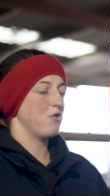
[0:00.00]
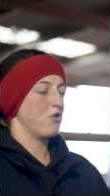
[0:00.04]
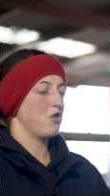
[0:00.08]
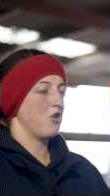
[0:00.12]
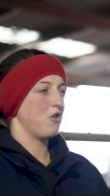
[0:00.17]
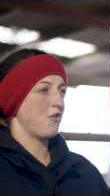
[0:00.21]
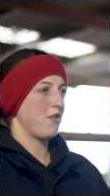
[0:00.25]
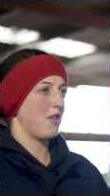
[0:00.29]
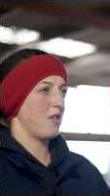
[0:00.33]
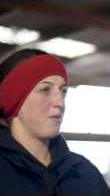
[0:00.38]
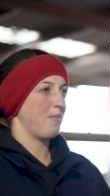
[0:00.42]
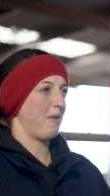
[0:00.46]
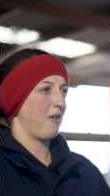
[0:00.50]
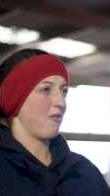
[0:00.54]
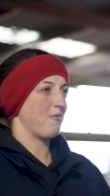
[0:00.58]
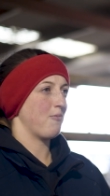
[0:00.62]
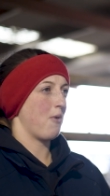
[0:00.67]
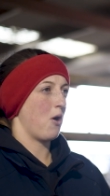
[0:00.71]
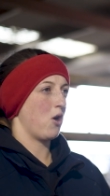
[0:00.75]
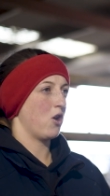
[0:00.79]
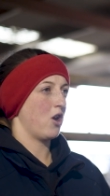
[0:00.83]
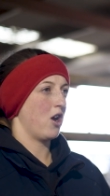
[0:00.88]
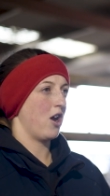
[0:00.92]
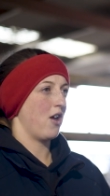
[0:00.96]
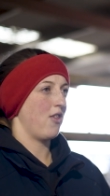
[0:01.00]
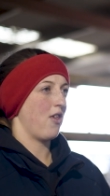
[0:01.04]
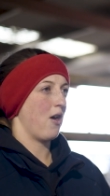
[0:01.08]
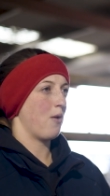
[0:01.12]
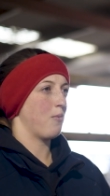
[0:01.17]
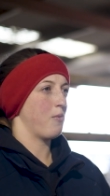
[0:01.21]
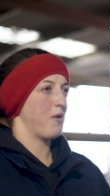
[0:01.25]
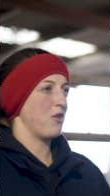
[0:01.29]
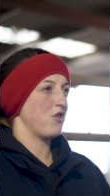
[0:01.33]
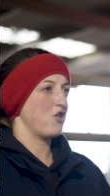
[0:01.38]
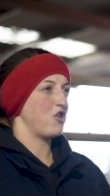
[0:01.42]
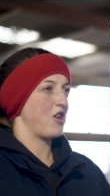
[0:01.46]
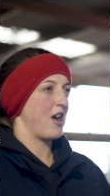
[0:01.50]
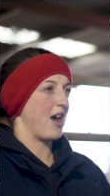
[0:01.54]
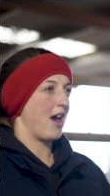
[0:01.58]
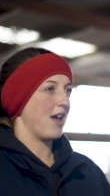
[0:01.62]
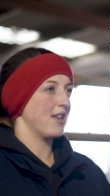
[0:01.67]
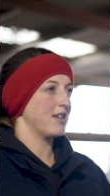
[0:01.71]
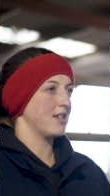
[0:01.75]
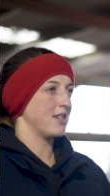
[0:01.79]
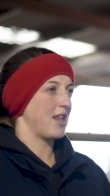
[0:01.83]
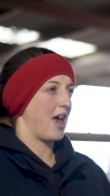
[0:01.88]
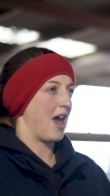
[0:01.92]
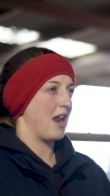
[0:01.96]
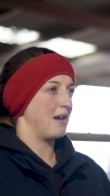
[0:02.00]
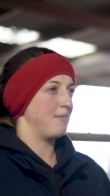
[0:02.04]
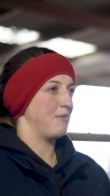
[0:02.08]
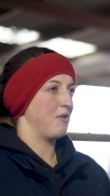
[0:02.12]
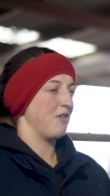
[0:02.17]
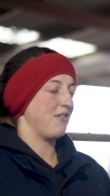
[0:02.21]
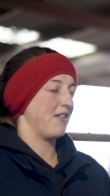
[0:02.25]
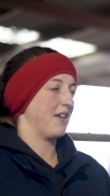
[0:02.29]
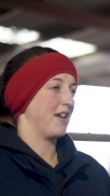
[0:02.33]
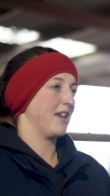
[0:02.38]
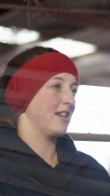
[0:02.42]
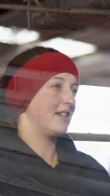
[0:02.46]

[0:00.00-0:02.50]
using the beef monitor, that once you handle the animals, it